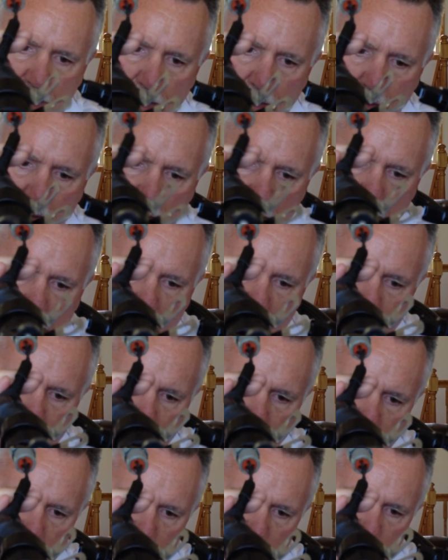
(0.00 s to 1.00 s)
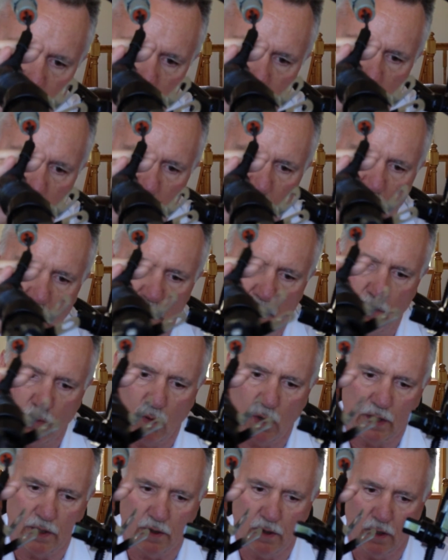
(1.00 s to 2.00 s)
and
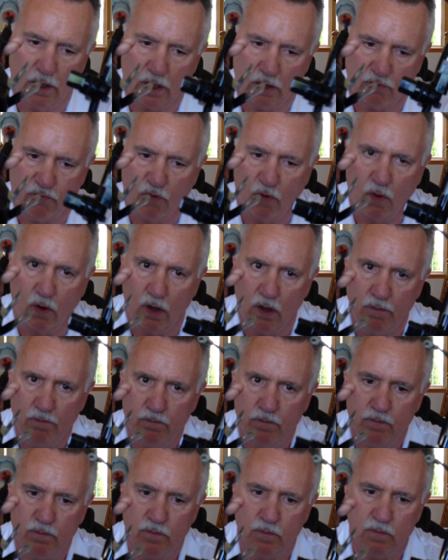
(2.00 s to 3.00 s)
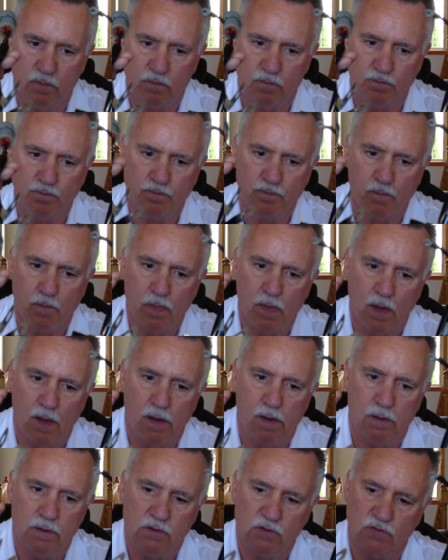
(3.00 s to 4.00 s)
what to look for.
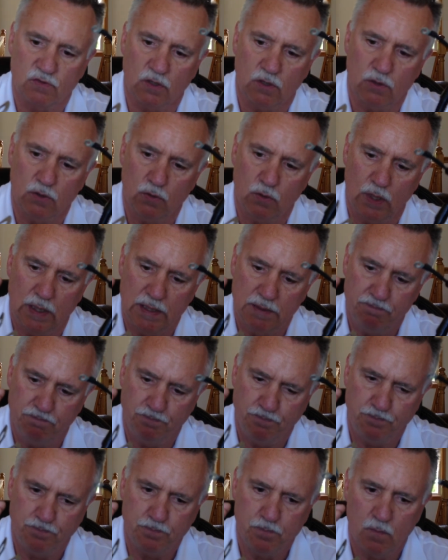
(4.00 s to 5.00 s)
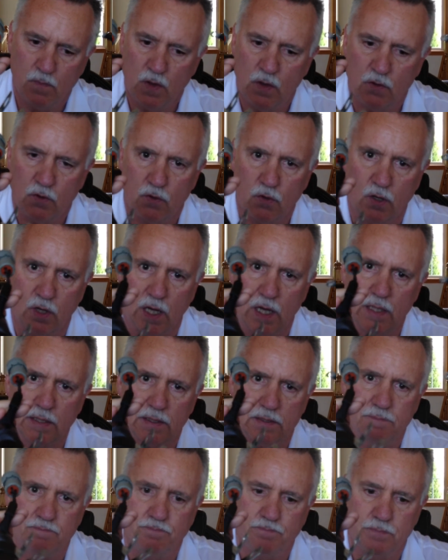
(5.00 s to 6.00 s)
So good
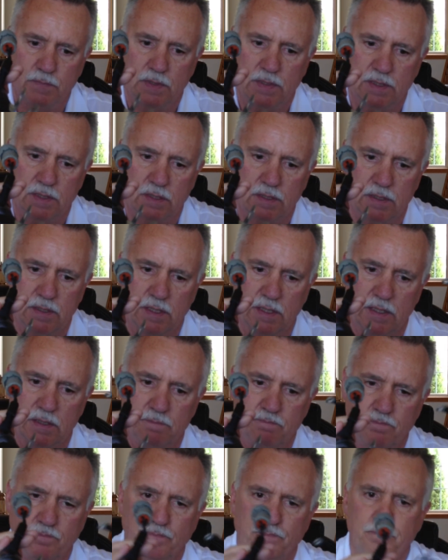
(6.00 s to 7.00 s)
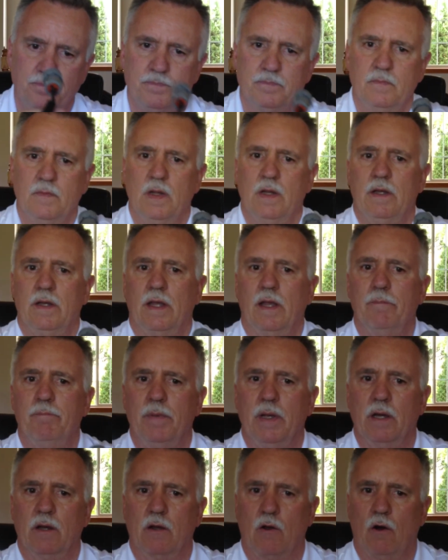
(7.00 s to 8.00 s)
luck, and give
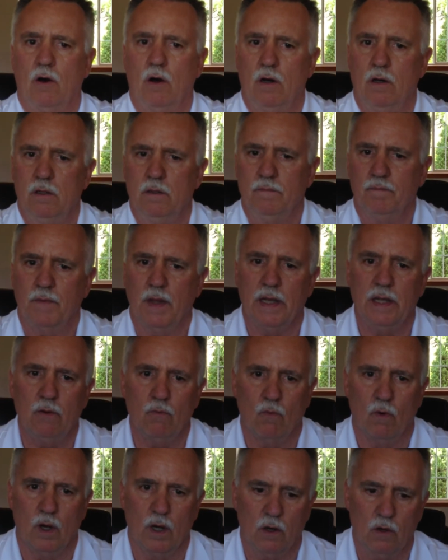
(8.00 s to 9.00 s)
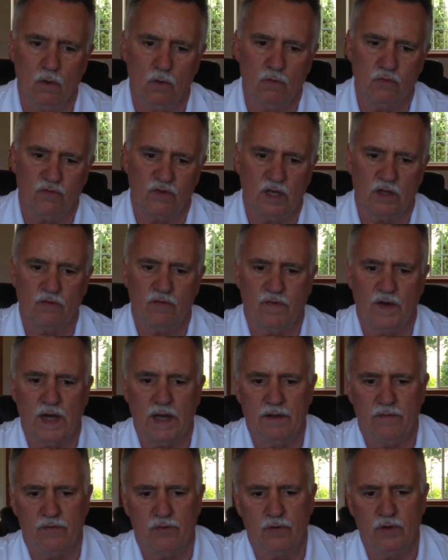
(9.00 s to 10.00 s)
me a call,
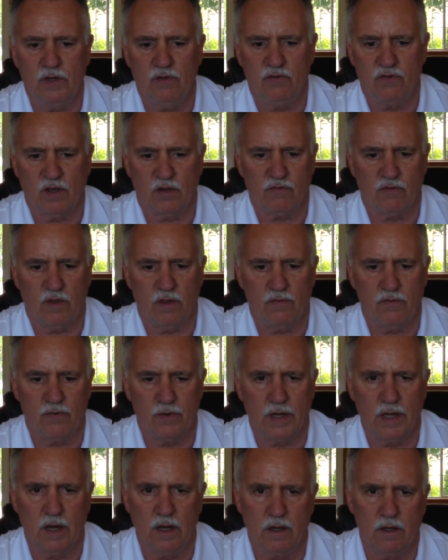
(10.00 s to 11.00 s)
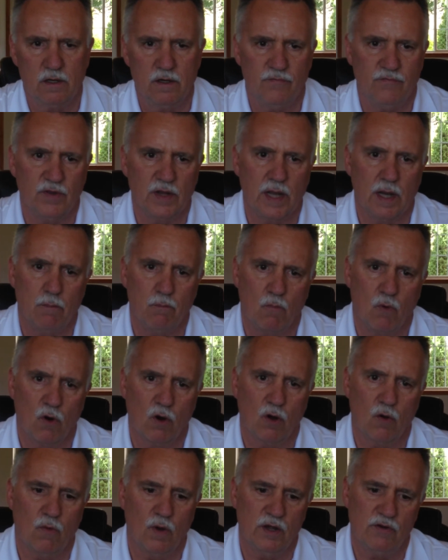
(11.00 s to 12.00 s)
810-653-6300 if you got more
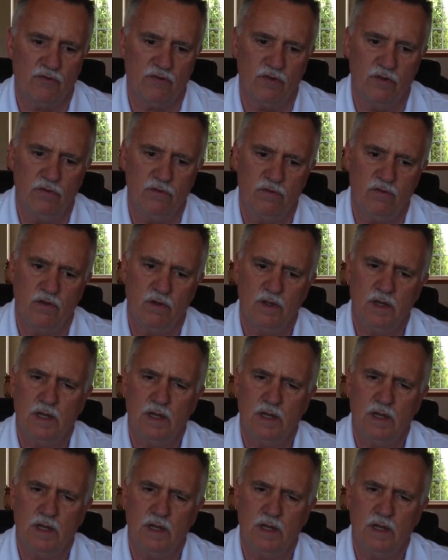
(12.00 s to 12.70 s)
questions.